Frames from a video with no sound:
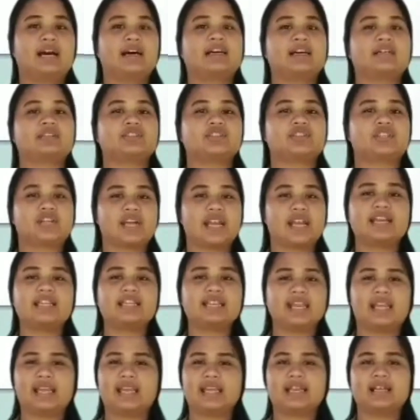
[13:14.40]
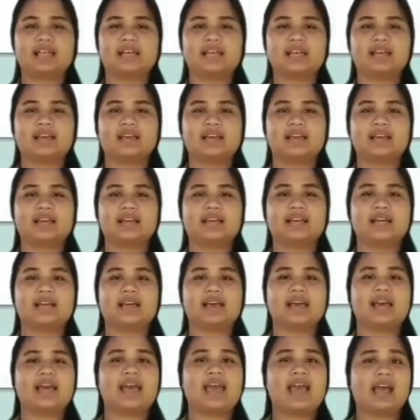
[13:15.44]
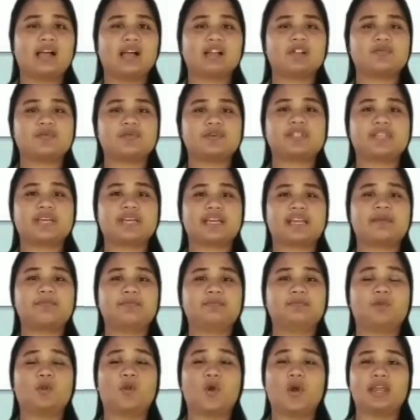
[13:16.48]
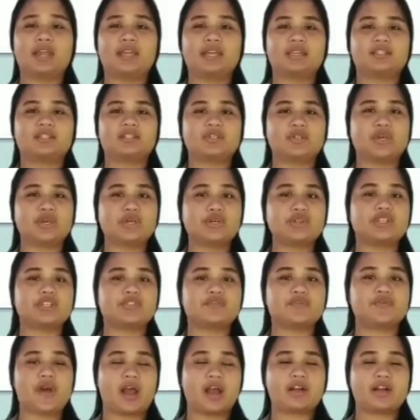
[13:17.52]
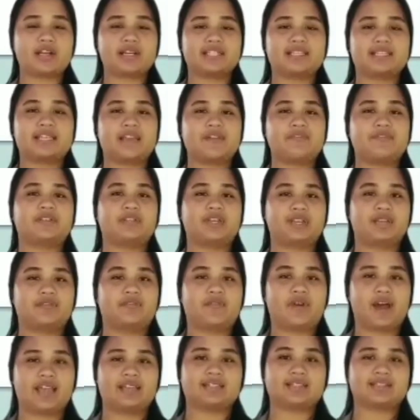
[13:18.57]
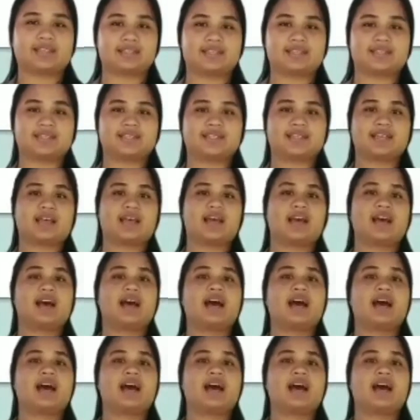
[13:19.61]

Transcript: Training helps an employee to use various safety devices.